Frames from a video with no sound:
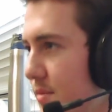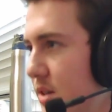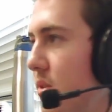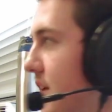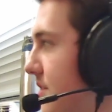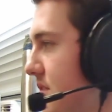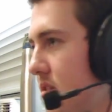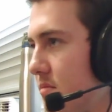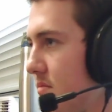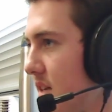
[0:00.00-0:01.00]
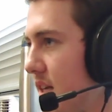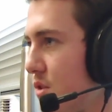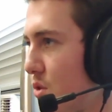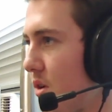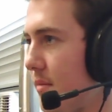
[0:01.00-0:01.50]
who lives in a
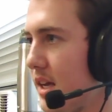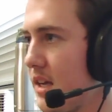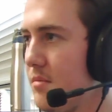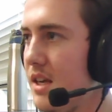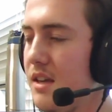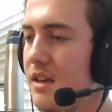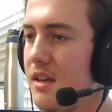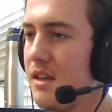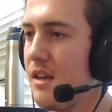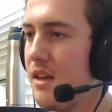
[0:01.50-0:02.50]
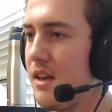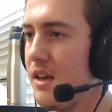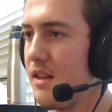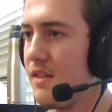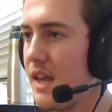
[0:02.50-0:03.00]
dorm like me,
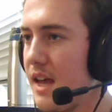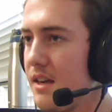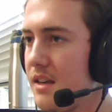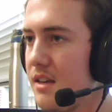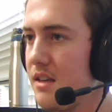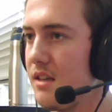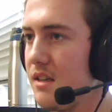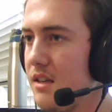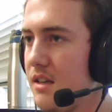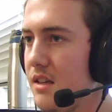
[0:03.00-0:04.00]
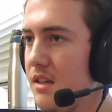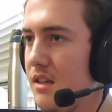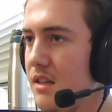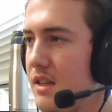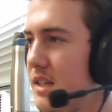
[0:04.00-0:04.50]
then
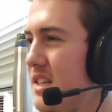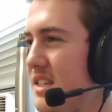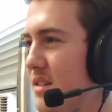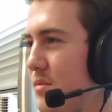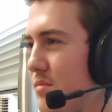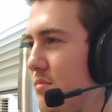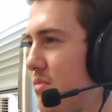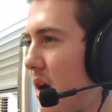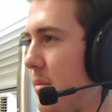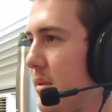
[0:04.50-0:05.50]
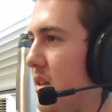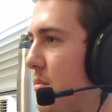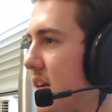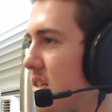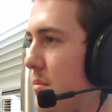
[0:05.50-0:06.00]
this isn't probably the
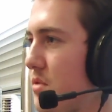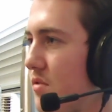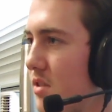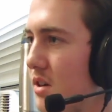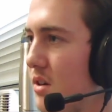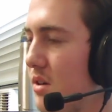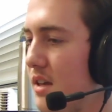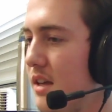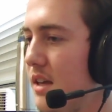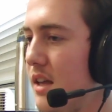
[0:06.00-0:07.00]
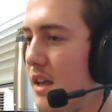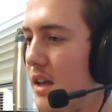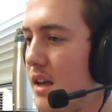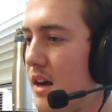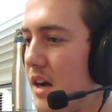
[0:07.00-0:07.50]
best option for you.
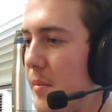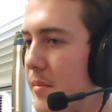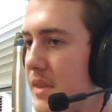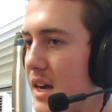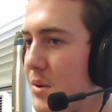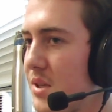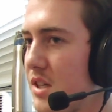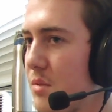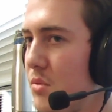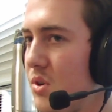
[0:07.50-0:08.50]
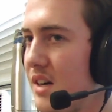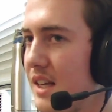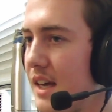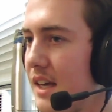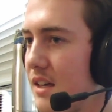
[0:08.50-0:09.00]
Then I would look more at
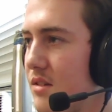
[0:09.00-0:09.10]
like